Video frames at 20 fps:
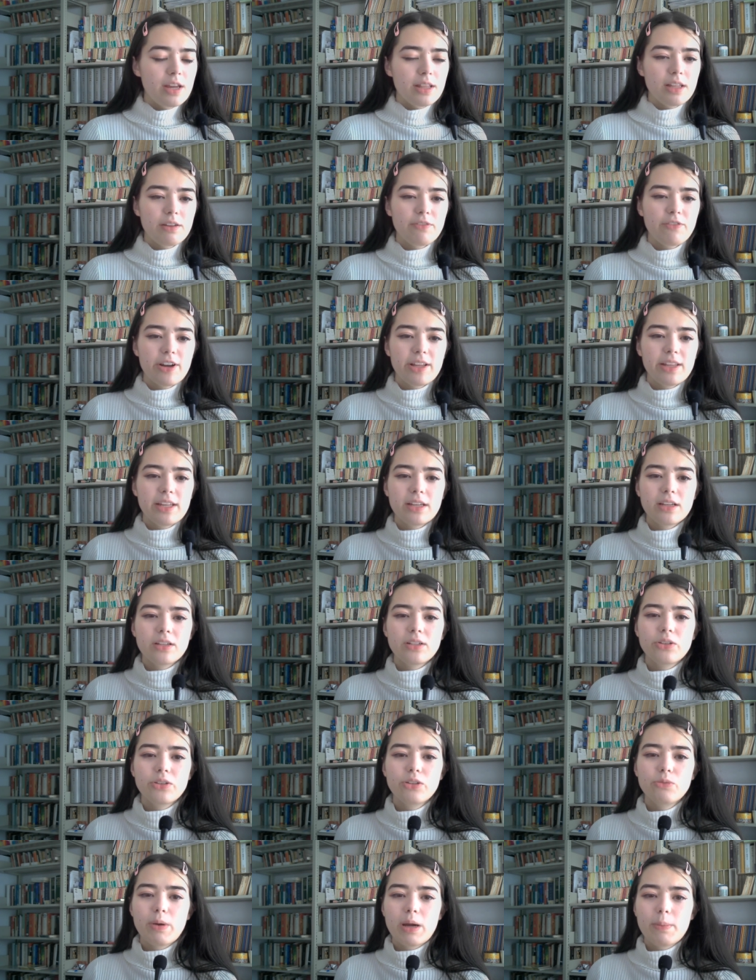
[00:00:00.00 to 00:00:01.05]
they finally
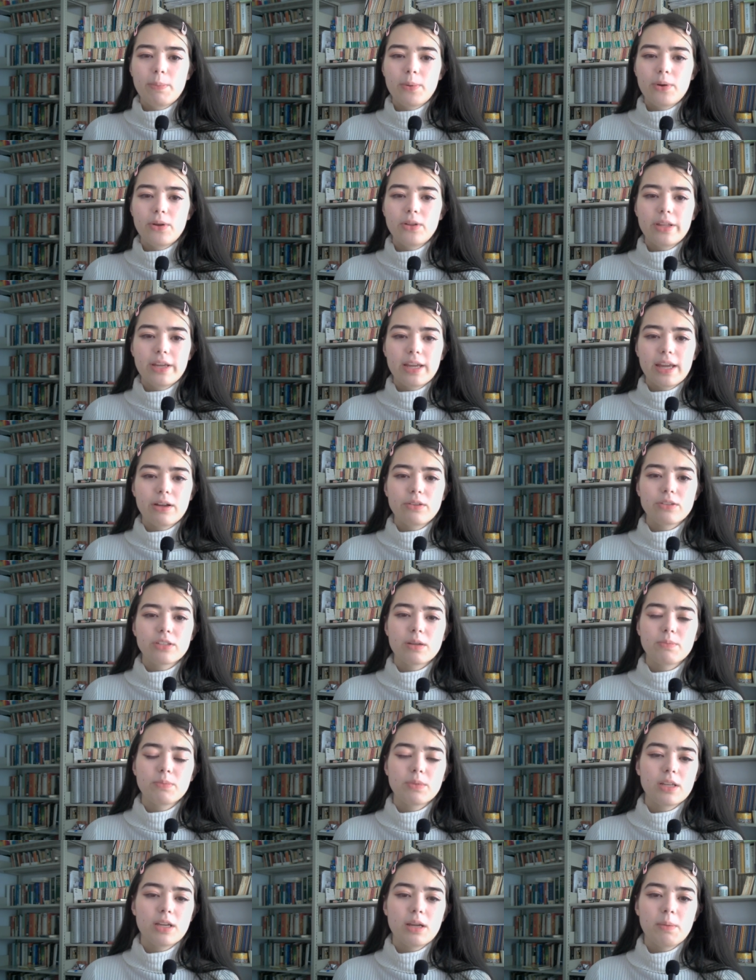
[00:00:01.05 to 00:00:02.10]
conclude by pulling out
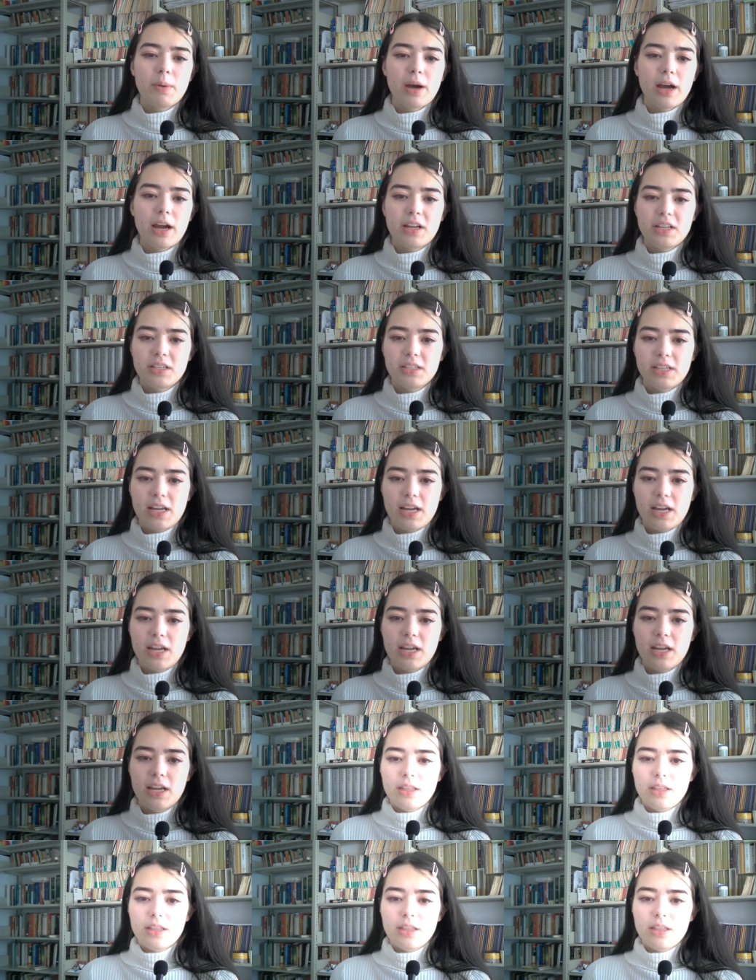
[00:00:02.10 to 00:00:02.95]
something by say,